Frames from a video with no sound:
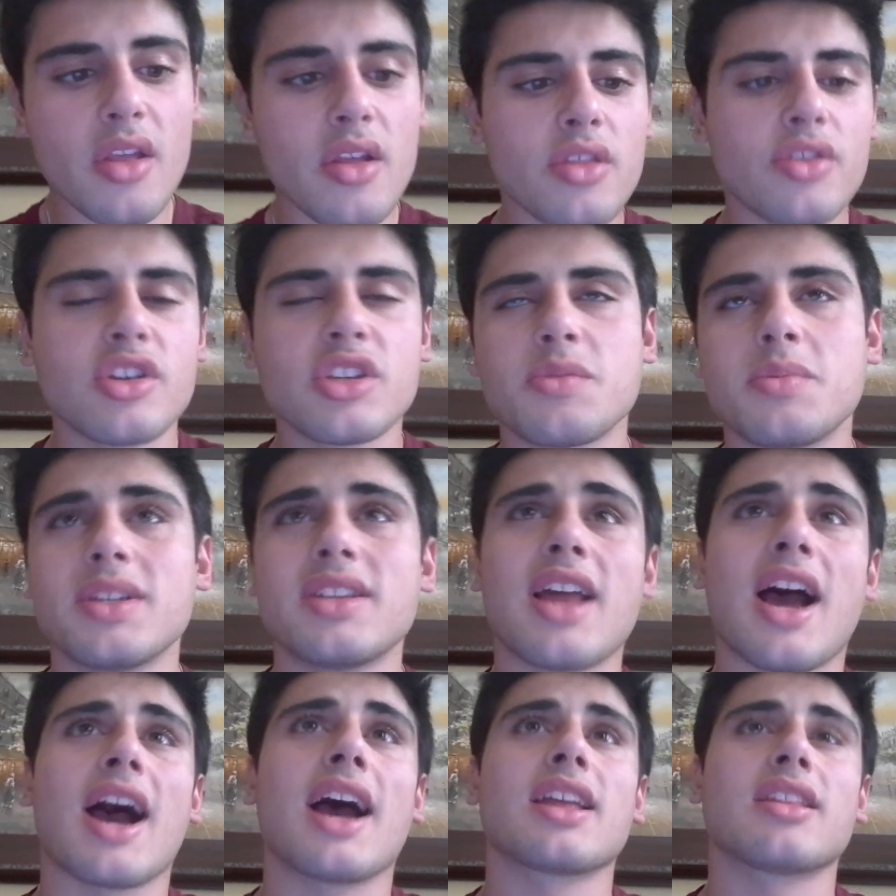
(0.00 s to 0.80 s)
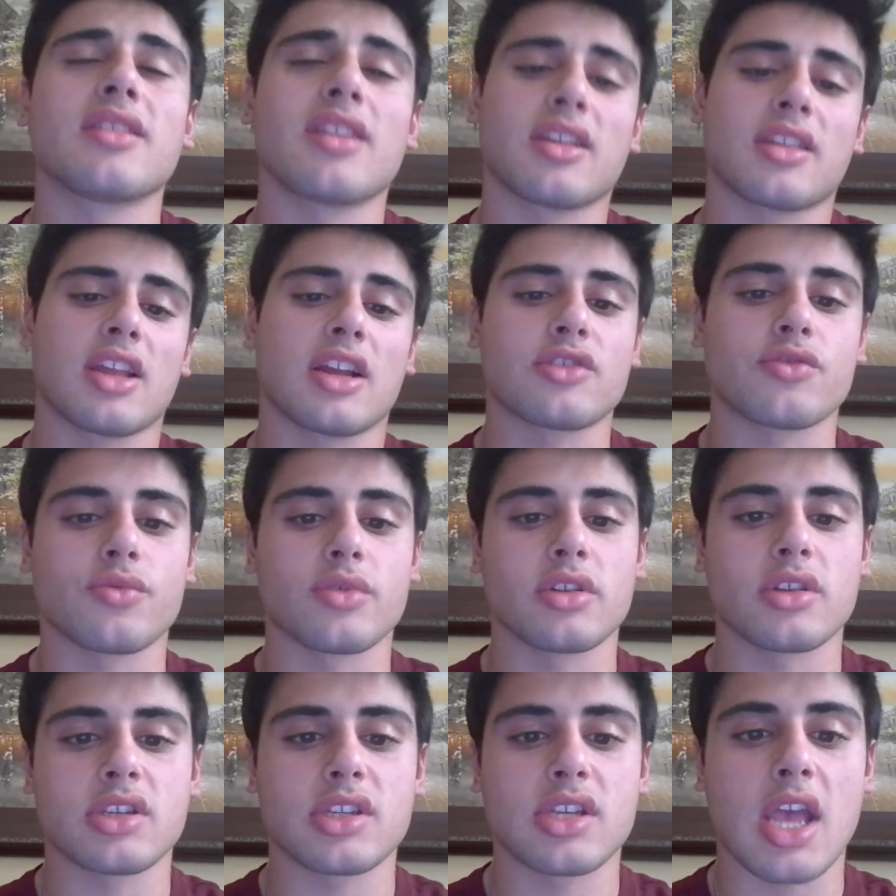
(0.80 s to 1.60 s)
Thisbe died and like that's
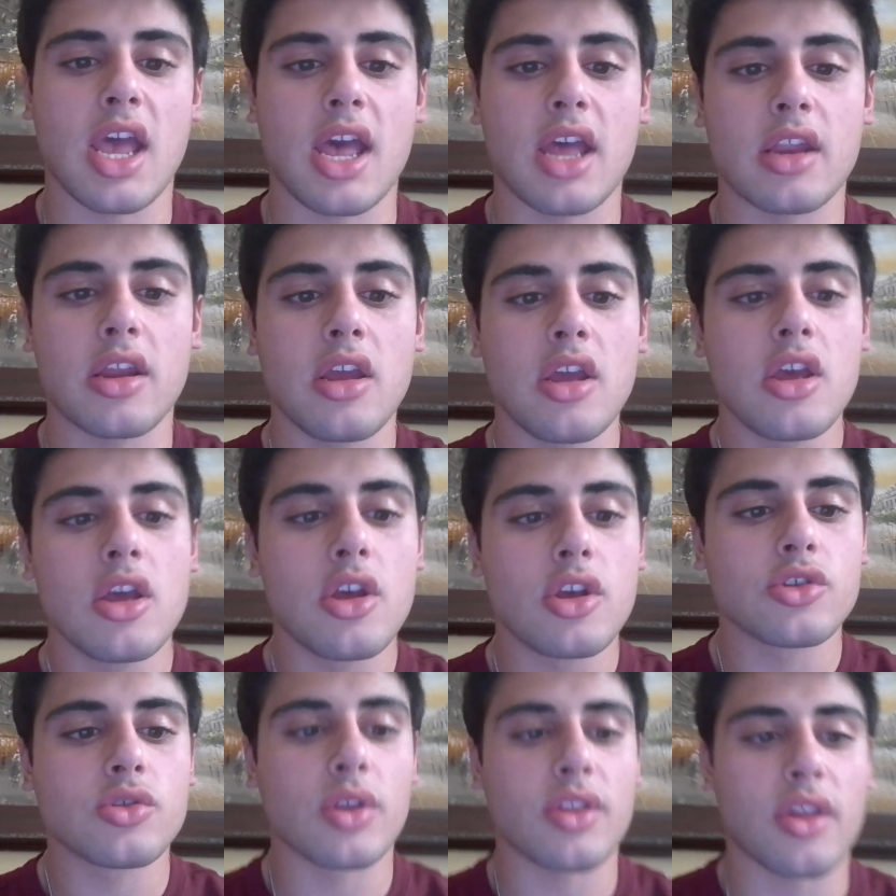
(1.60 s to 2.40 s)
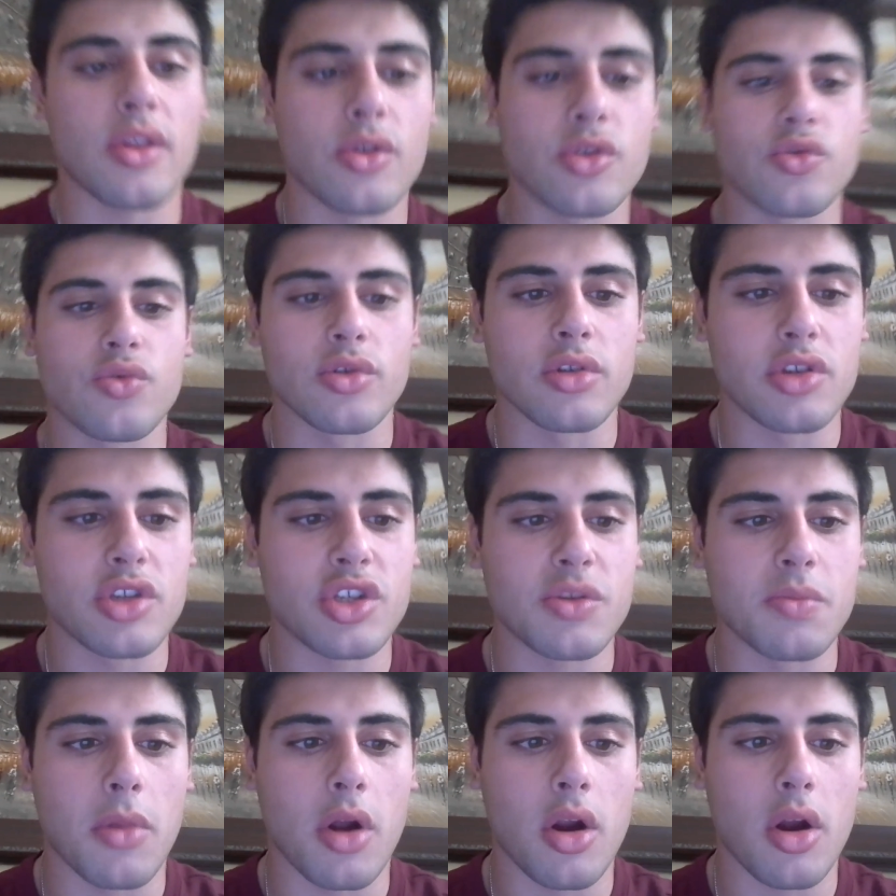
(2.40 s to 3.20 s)
really sad. So I thought that was really
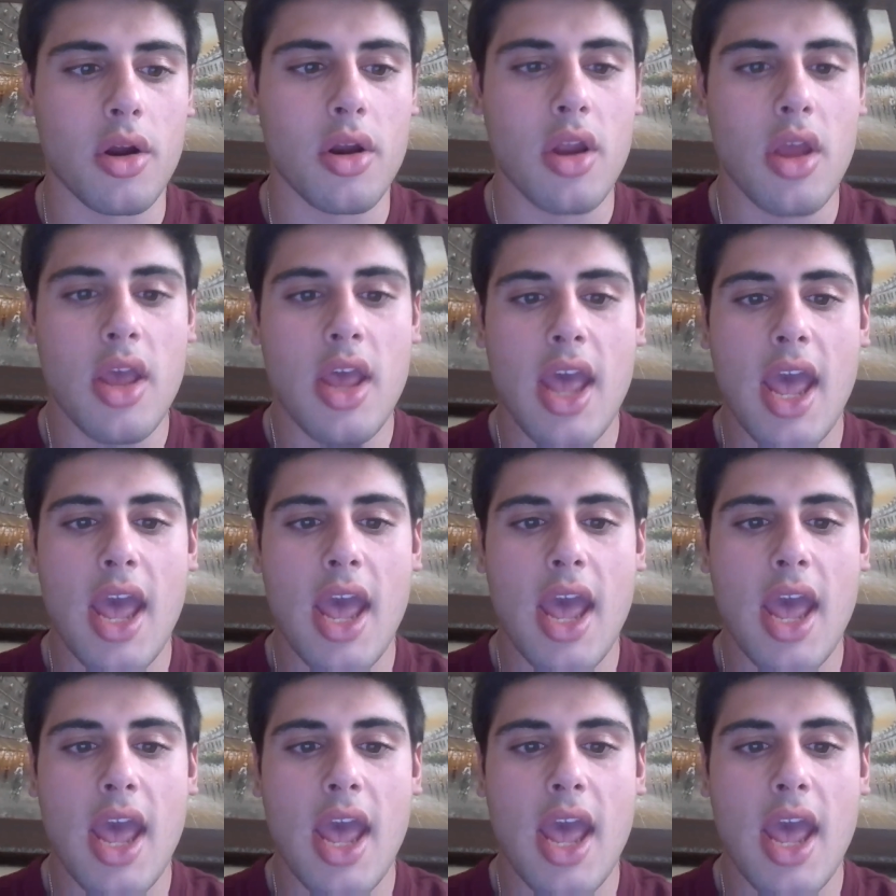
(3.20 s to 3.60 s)
smart.